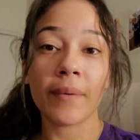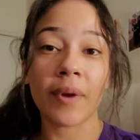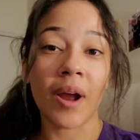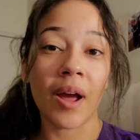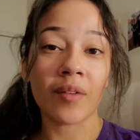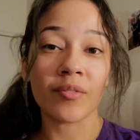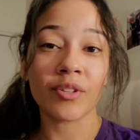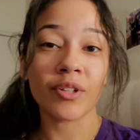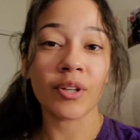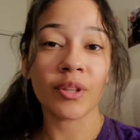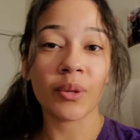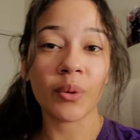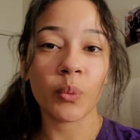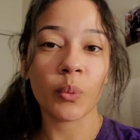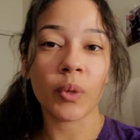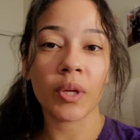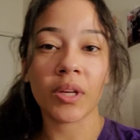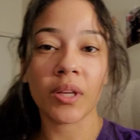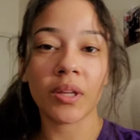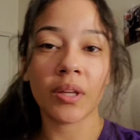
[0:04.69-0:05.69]
but I have another
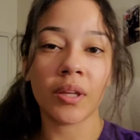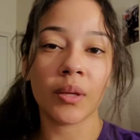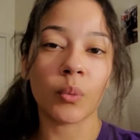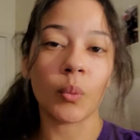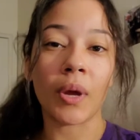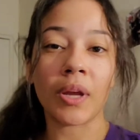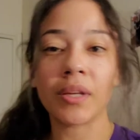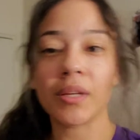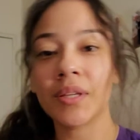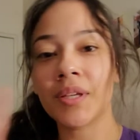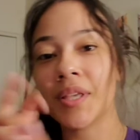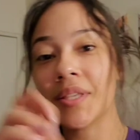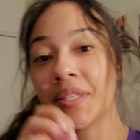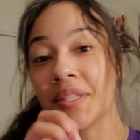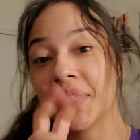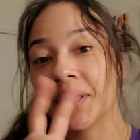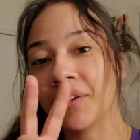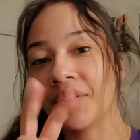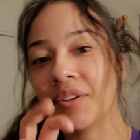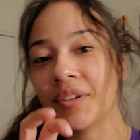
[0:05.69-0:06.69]
wedding wedding
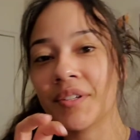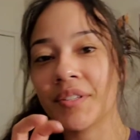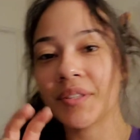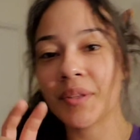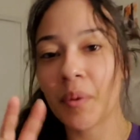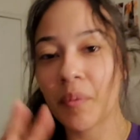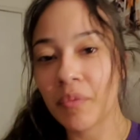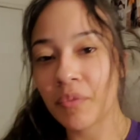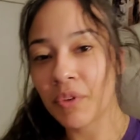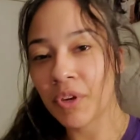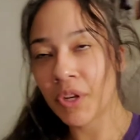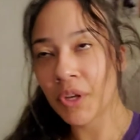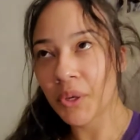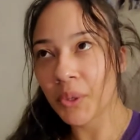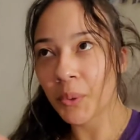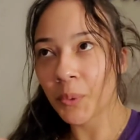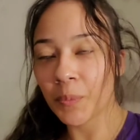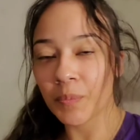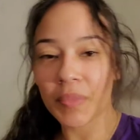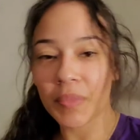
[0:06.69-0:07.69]
series
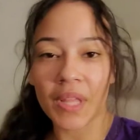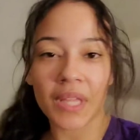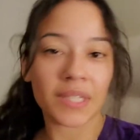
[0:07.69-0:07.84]
video.